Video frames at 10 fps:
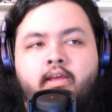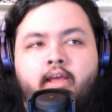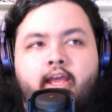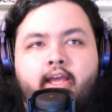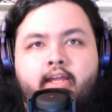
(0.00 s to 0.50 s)

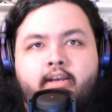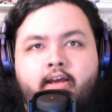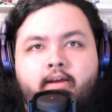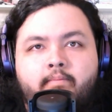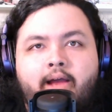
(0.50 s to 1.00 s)
And
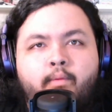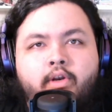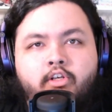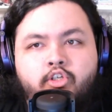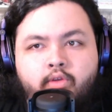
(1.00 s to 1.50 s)
I wanted
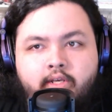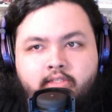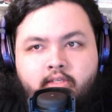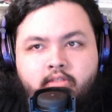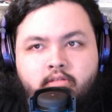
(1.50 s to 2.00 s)
to show you guys
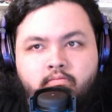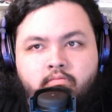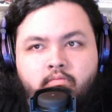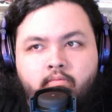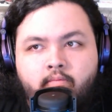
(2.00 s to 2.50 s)
this
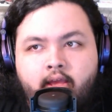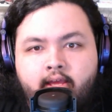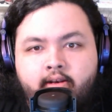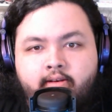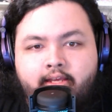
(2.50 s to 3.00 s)

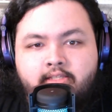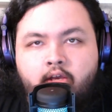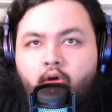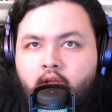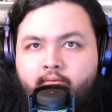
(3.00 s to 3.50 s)
and like tell
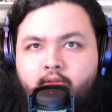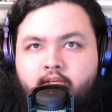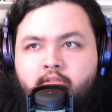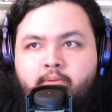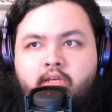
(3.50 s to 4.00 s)
all of you
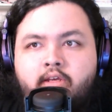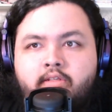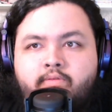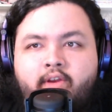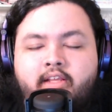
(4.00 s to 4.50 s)
this because
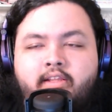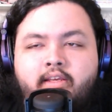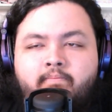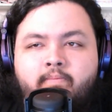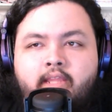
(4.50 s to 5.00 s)
frankly,
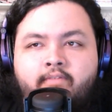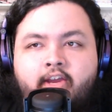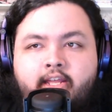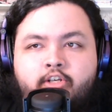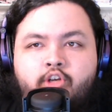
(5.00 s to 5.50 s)
if I
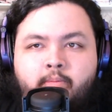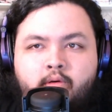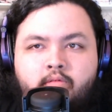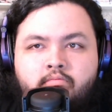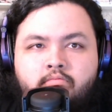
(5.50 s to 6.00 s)
get in
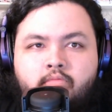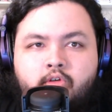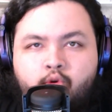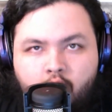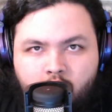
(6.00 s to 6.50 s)
trouble,
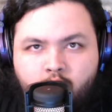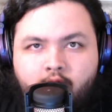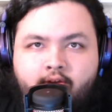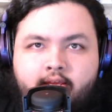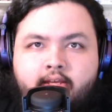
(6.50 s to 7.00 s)
quote unquote, if
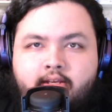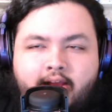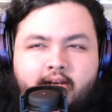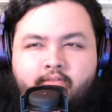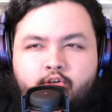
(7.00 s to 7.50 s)
I get
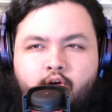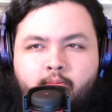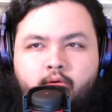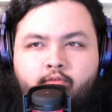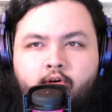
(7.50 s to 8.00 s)
kind of in
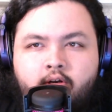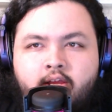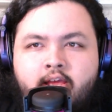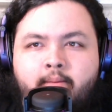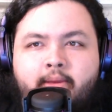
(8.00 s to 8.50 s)
trouble for
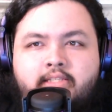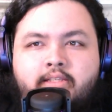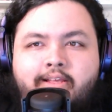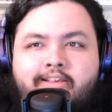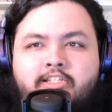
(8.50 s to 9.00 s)

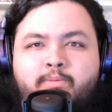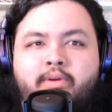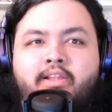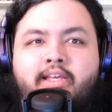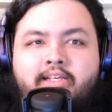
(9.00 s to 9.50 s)
basically like
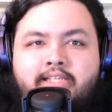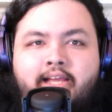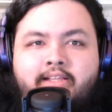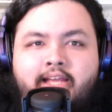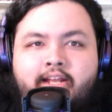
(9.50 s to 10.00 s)
spilling
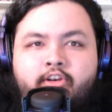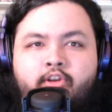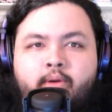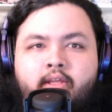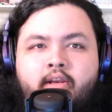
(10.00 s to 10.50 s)
exactly how to do
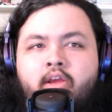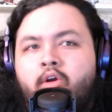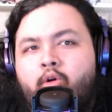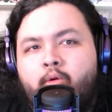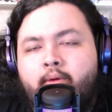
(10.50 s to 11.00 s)
it
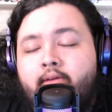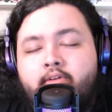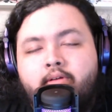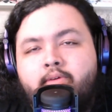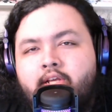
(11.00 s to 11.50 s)
or
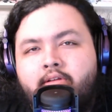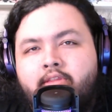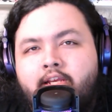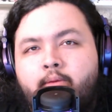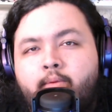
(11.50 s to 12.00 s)
whatever, which I don't
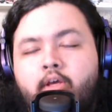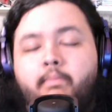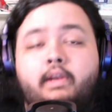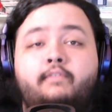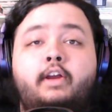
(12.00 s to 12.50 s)
think I will,
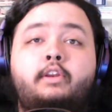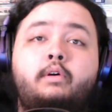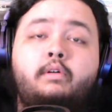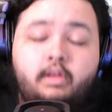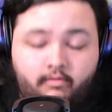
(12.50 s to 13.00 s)
but if I
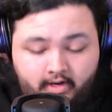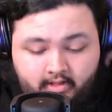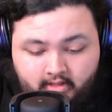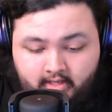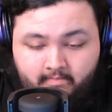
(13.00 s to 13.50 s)
do,
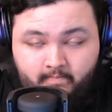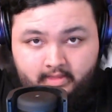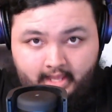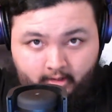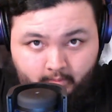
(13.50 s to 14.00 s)
frankly,
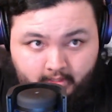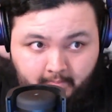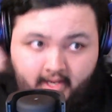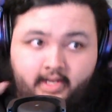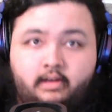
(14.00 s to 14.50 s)
I don't really
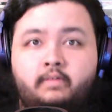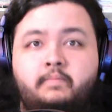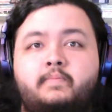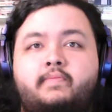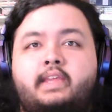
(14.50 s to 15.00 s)
mind.
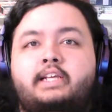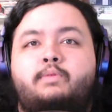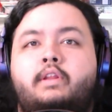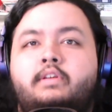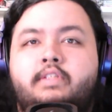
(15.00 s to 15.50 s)
It's one
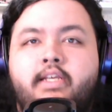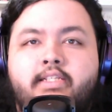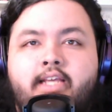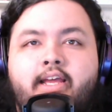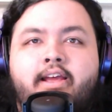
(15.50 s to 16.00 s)
of those things
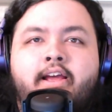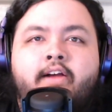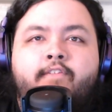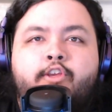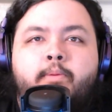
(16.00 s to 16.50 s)
that
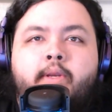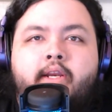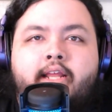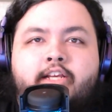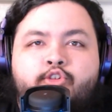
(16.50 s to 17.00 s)
the
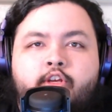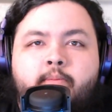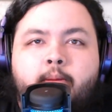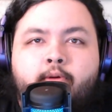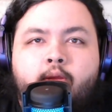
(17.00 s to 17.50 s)
community has treated me pretty